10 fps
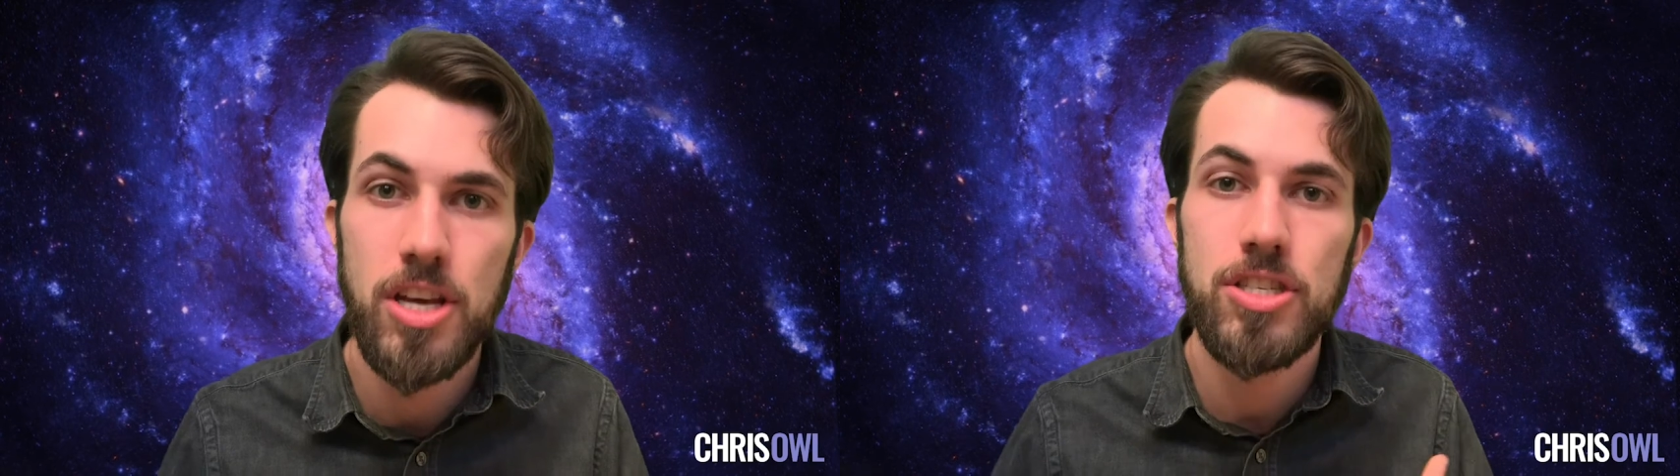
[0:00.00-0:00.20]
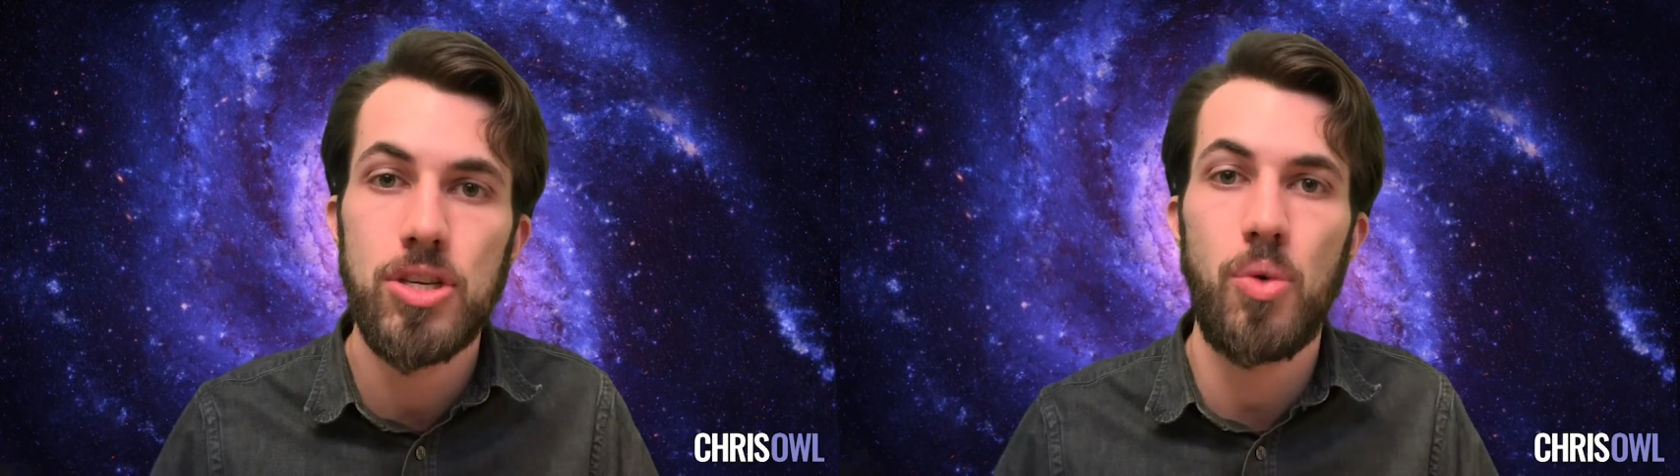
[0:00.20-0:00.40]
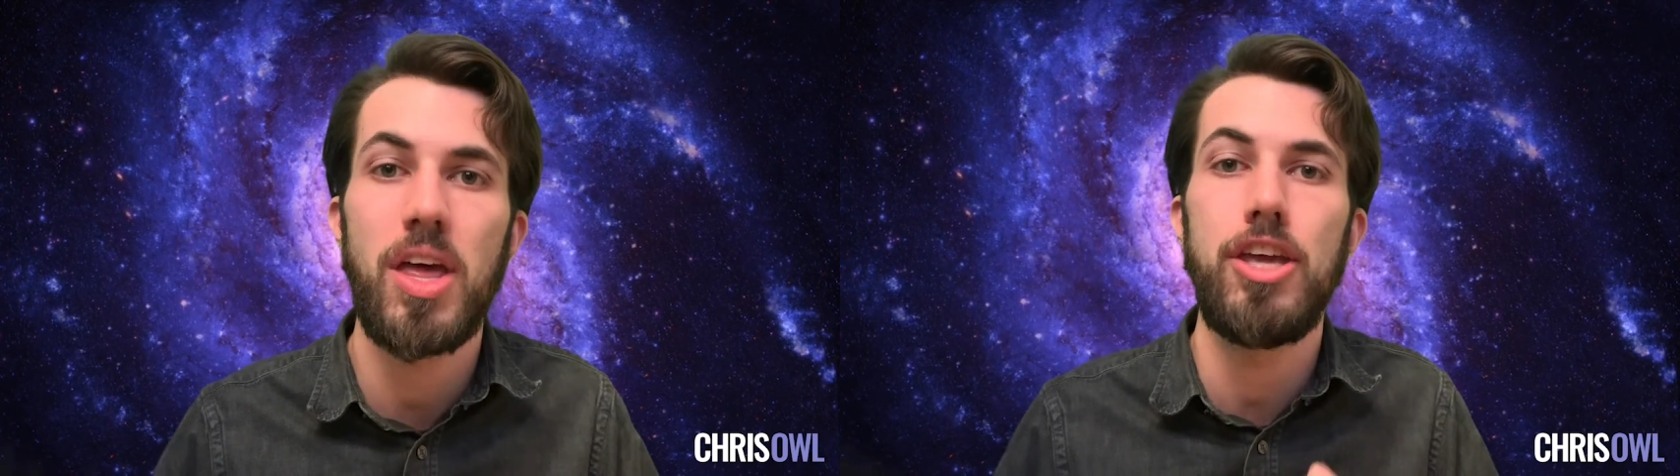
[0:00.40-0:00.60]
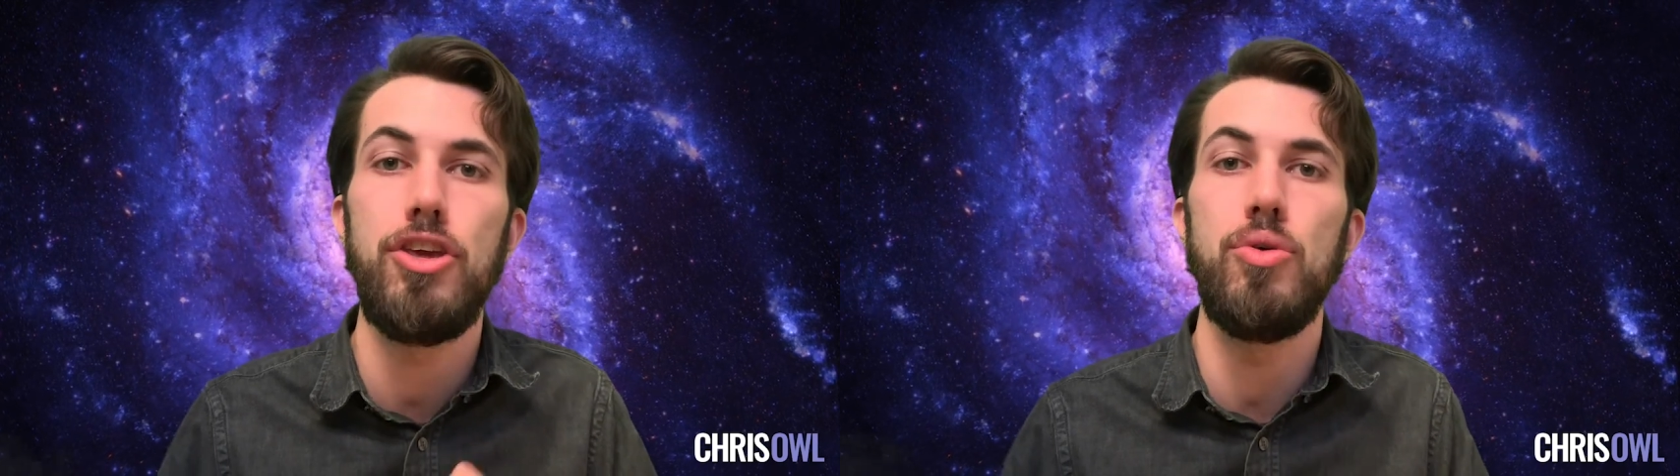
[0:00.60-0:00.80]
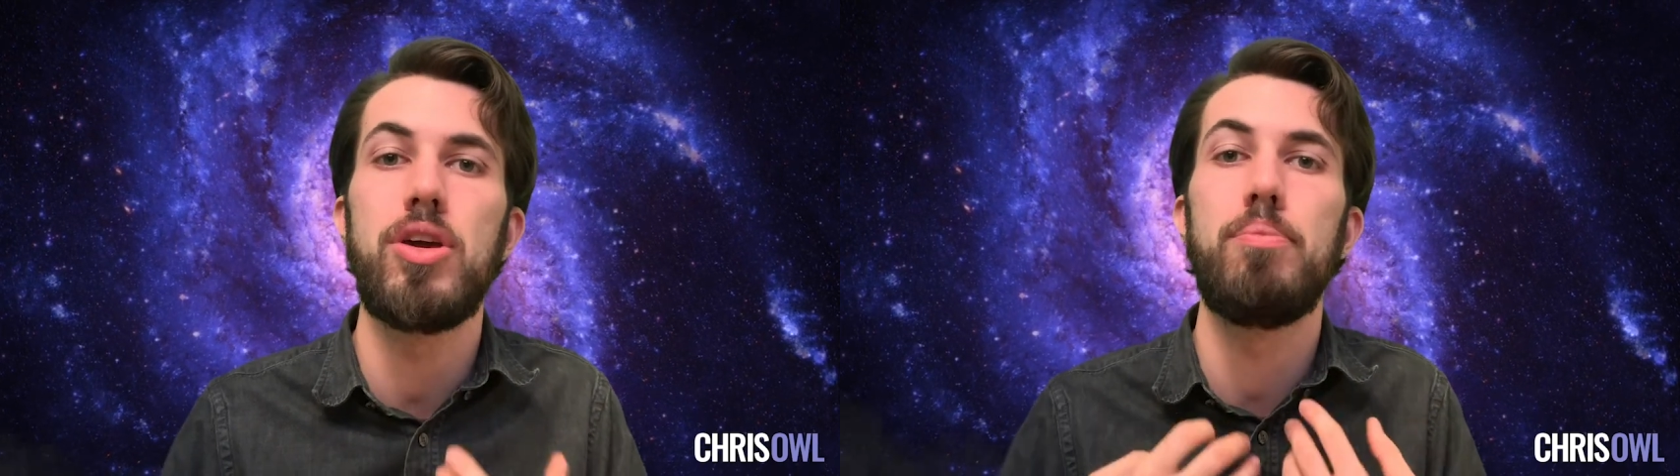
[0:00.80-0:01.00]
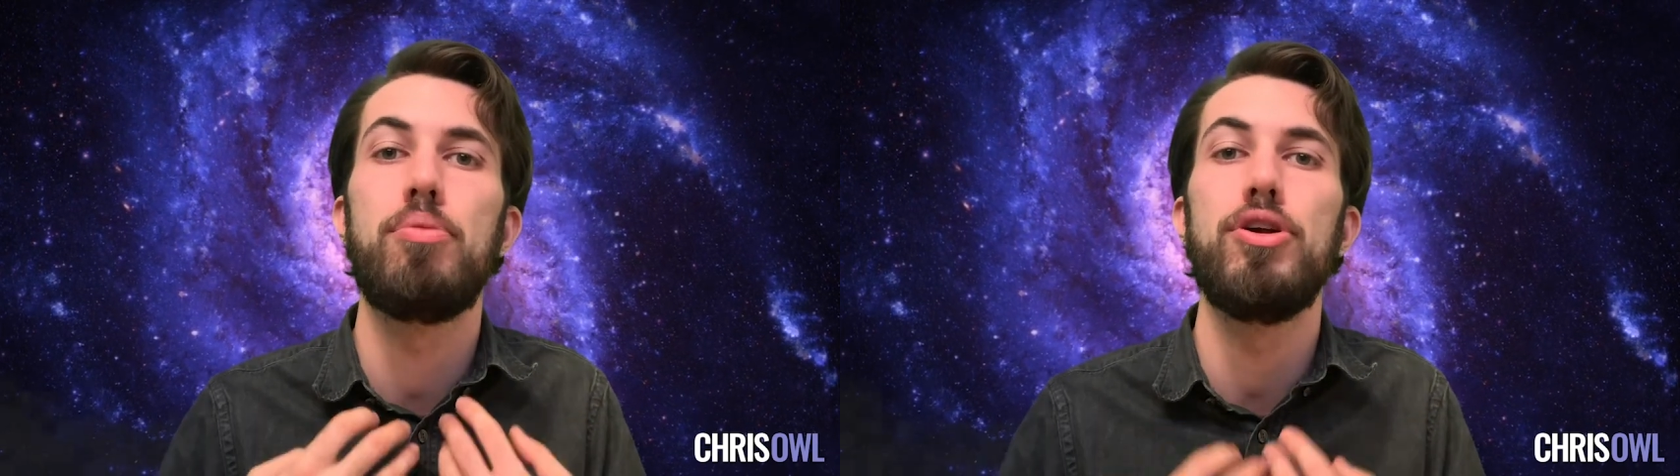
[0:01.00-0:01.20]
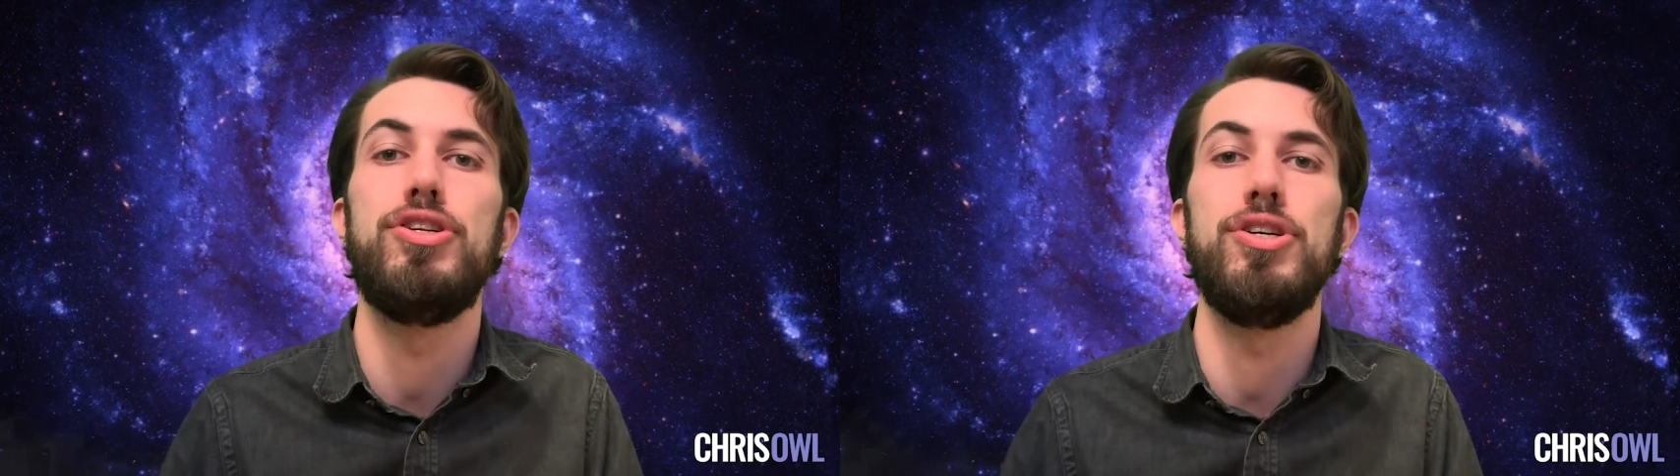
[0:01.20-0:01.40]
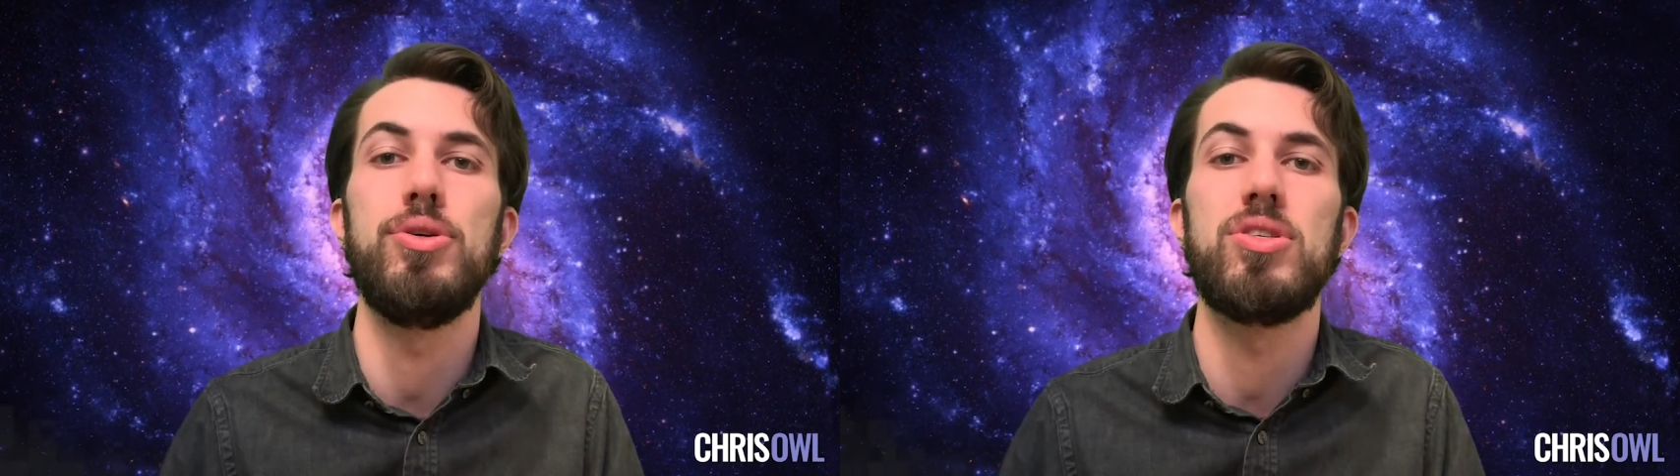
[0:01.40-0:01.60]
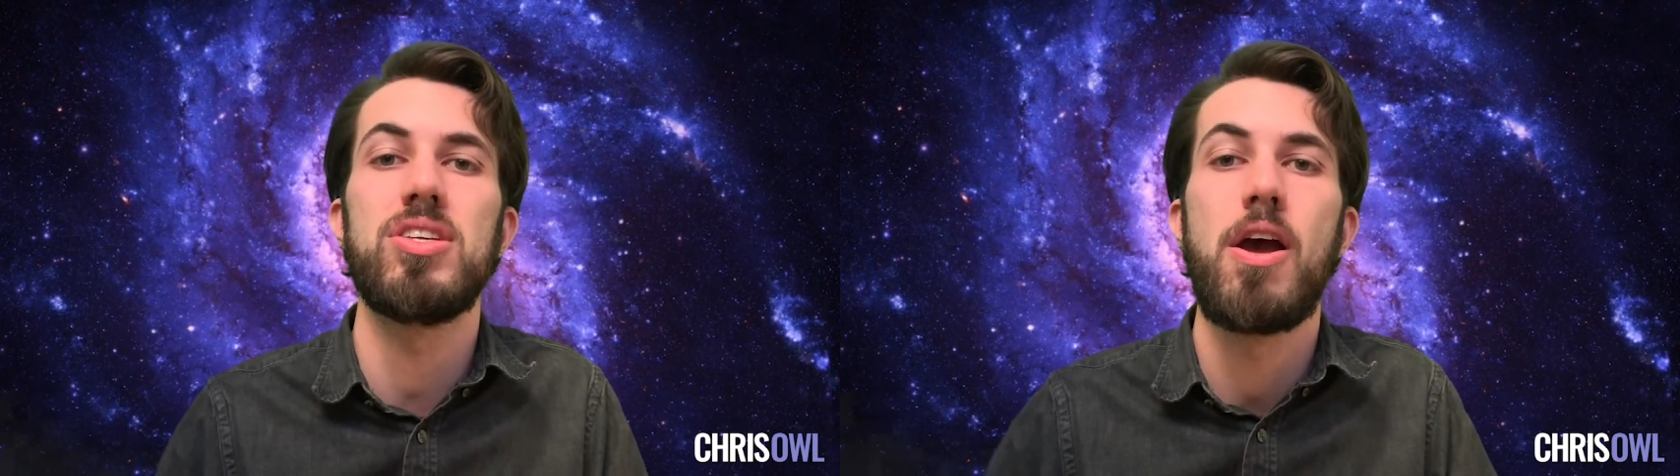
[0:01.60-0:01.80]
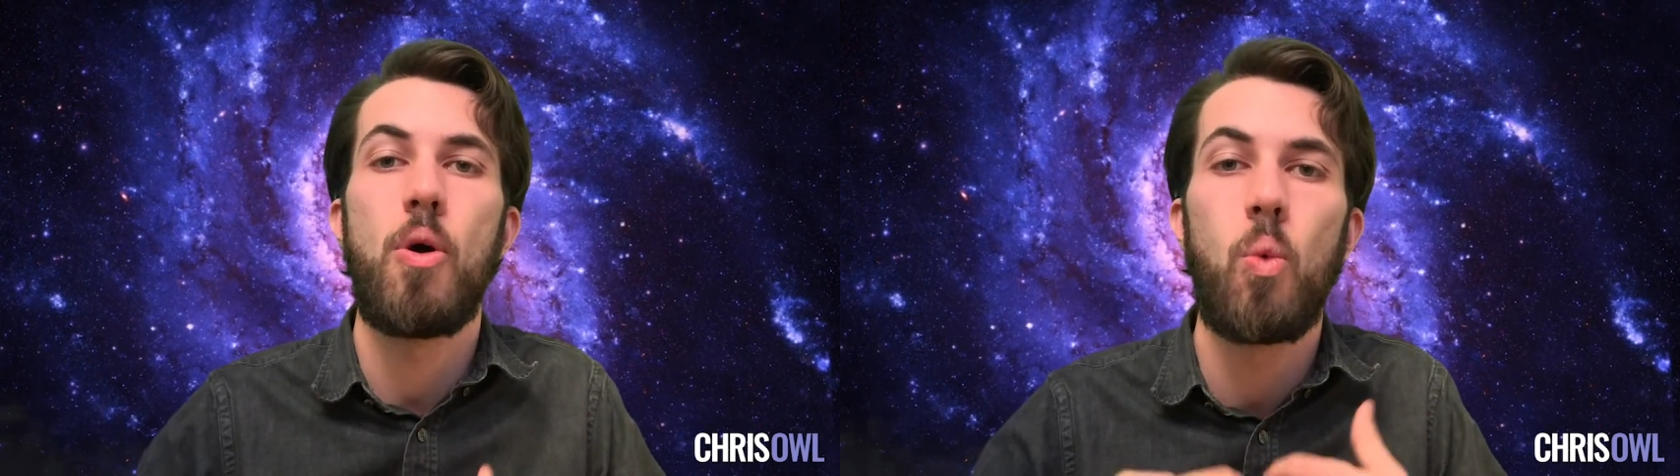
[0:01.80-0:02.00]
so that you can produce
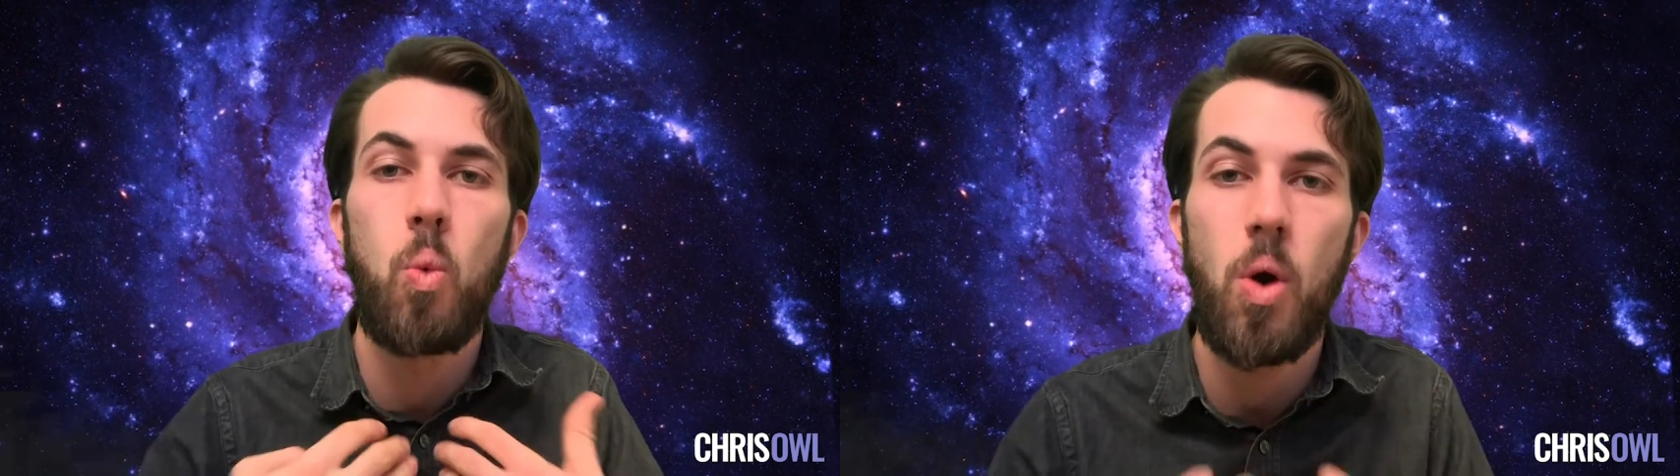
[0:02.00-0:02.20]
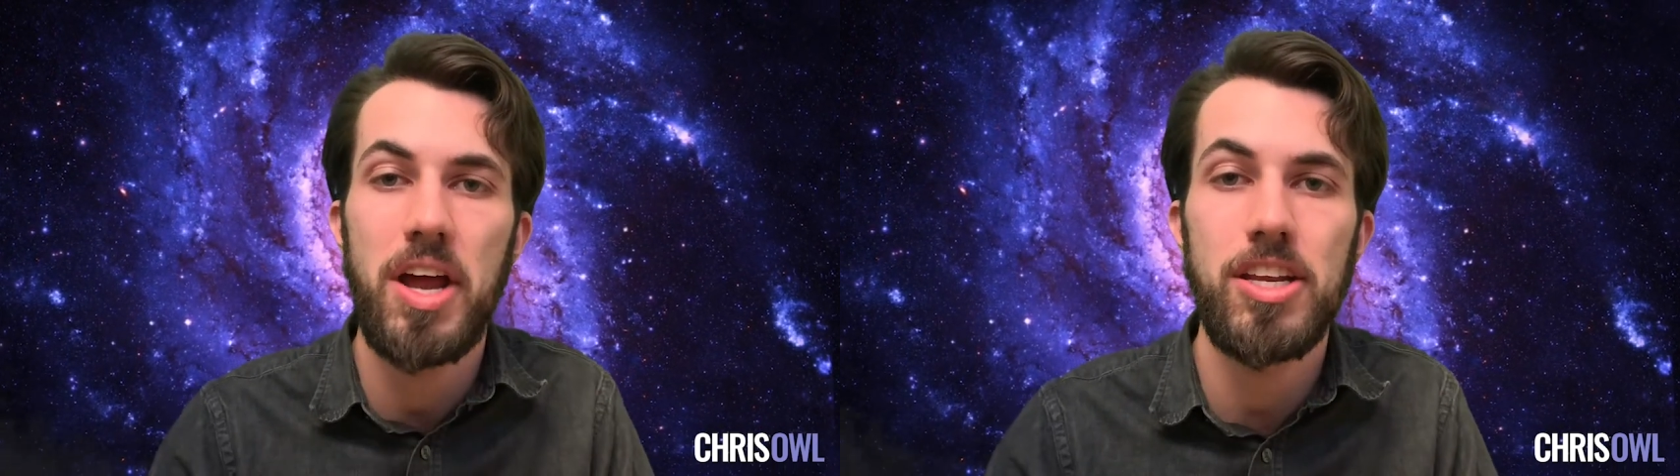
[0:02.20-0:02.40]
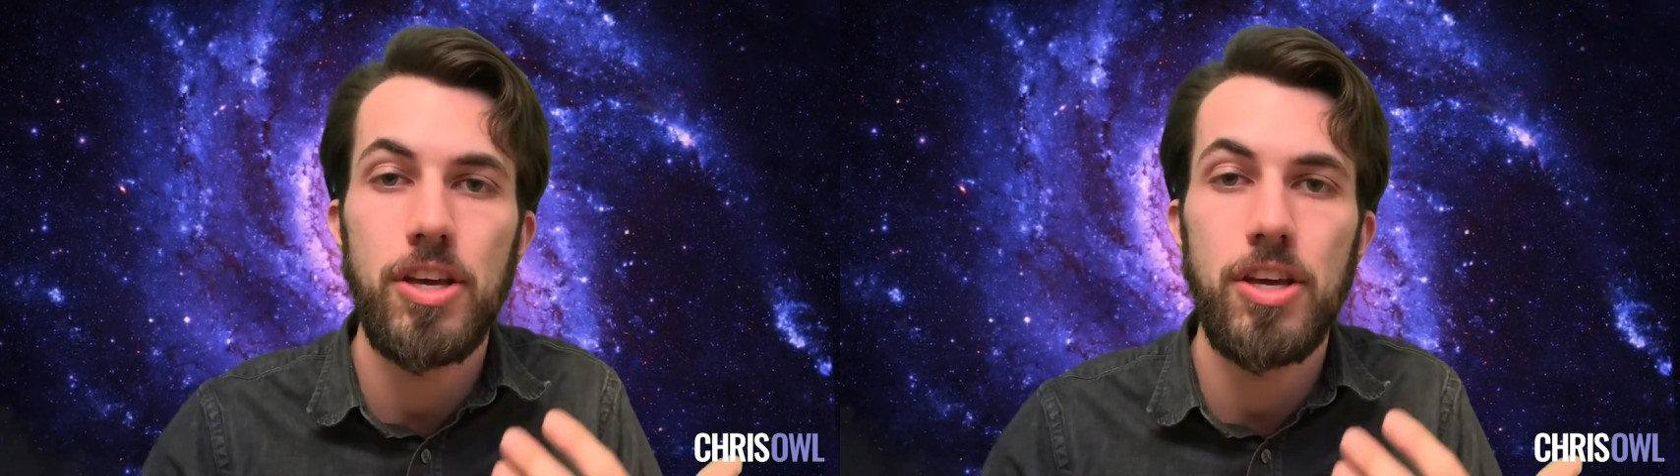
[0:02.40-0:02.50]
what